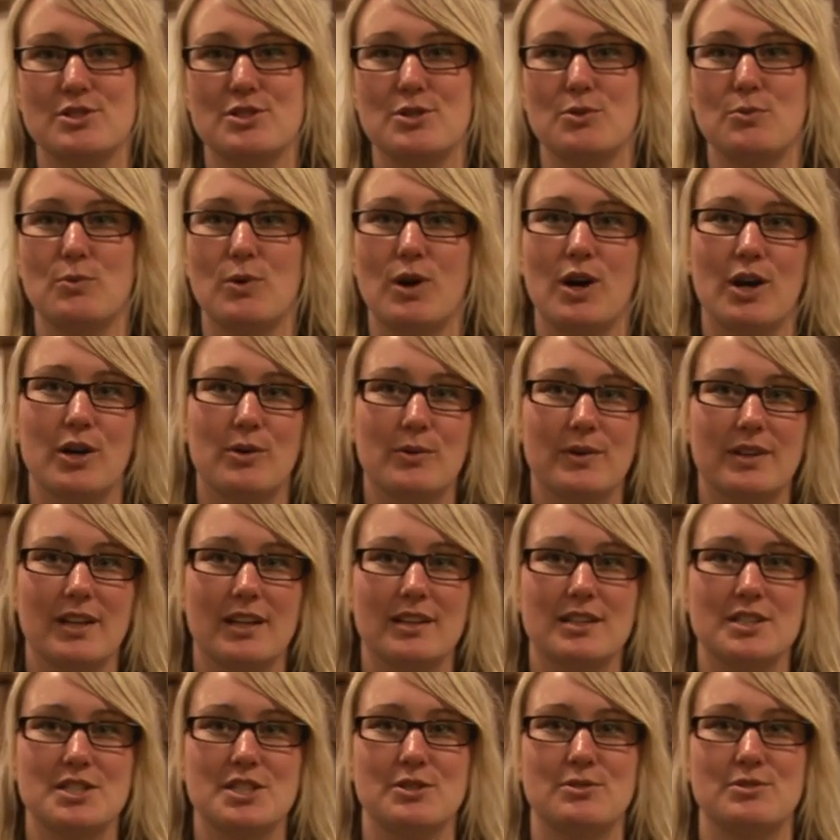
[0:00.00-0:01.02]
to work with
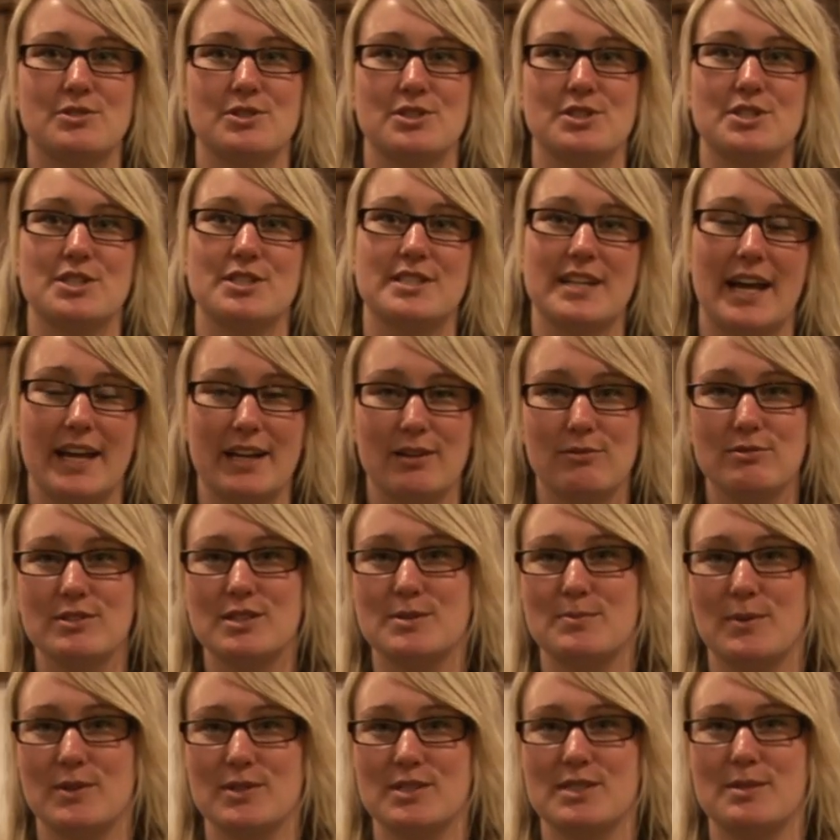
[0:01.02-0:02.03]
other children, to take
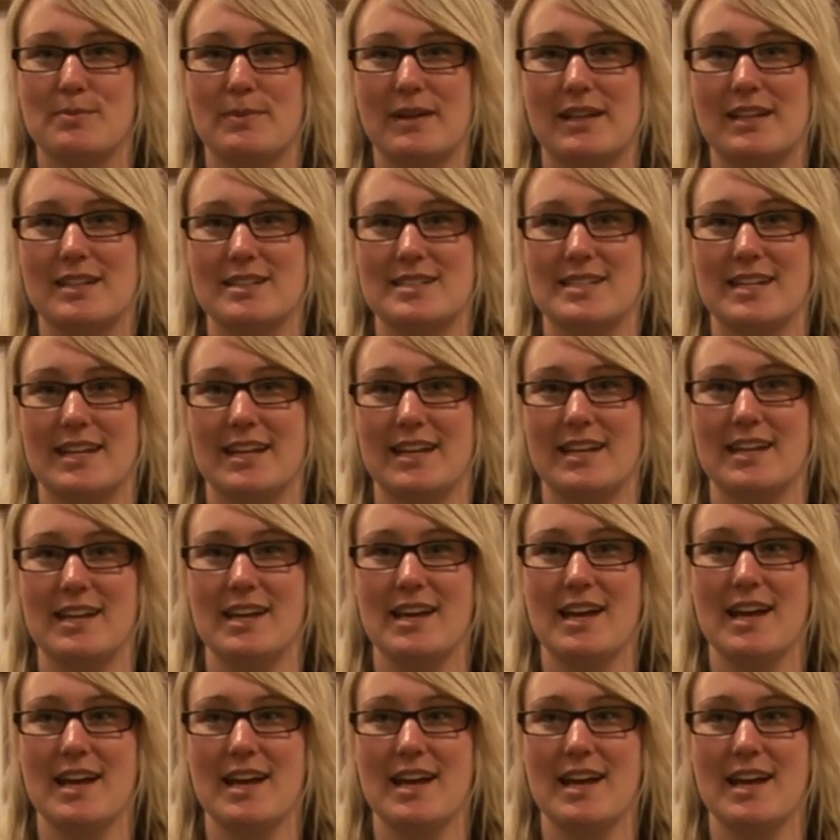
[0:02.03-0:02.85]
responsibility.